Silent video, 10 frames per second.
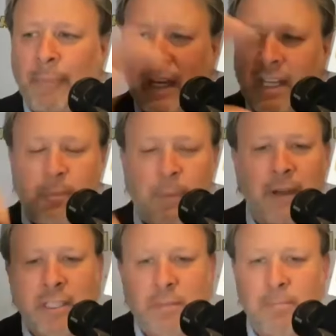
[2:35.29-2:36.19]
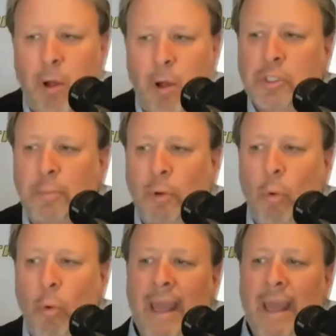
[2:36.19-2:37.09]
experience
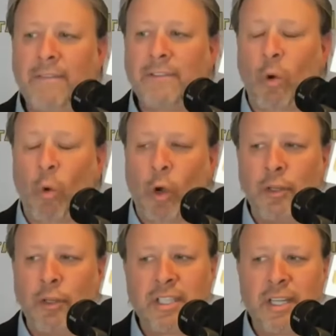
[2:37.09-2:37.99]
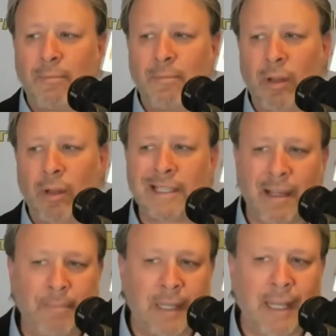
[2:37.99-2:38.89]
multiple waves, or do you see it more like
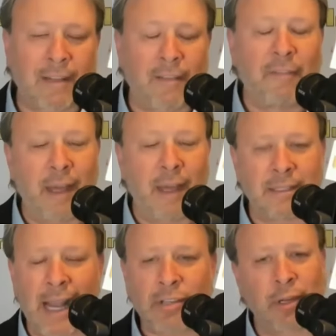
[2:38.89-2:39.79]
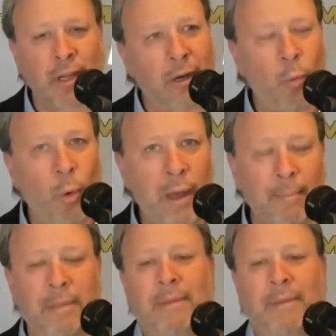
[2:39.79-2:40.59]
something that the Fed is actually going to whip?